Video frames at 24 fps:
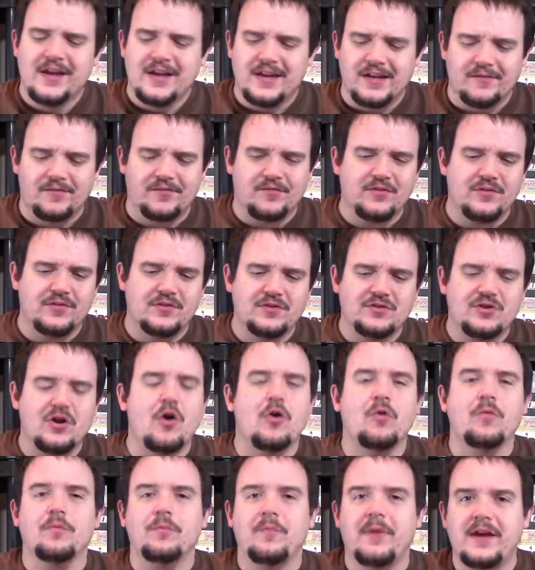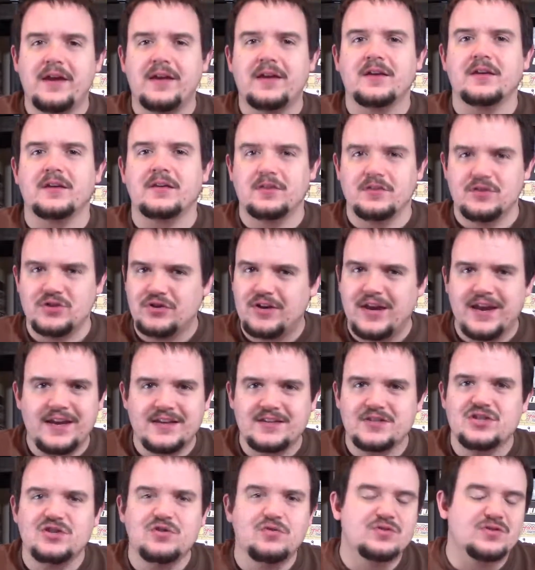If you don't make you
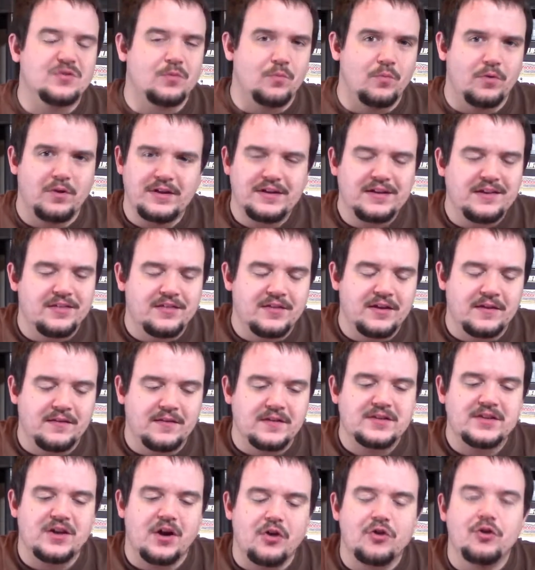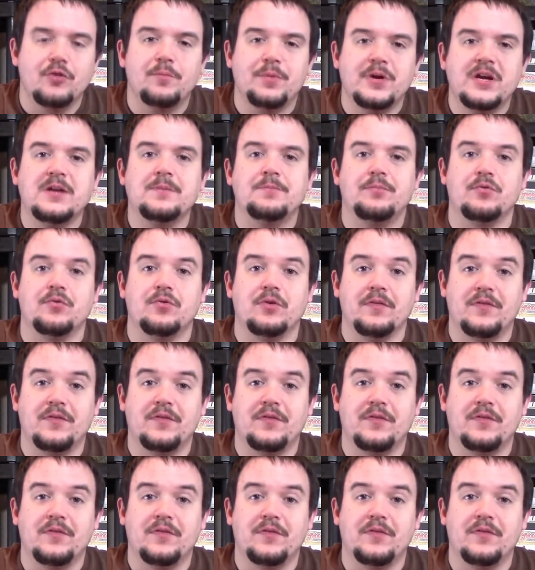can't use anything that other people